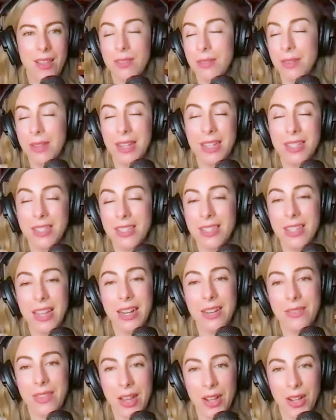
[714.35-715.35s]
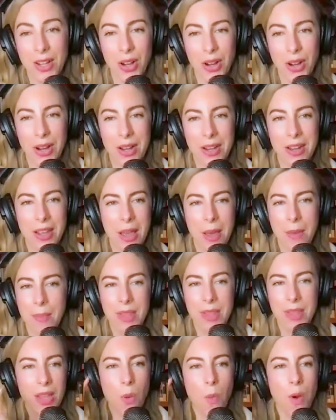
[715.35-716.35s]
I guess it's not even that current,
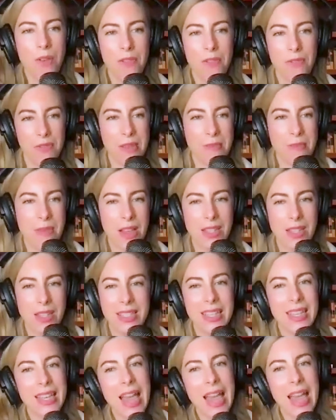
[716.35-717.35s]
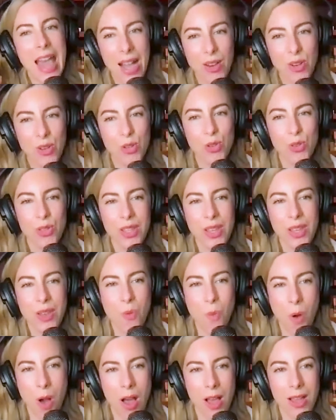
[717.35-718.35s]
but like what females like actually
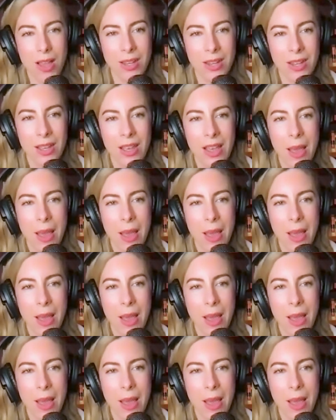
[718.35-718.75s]
want?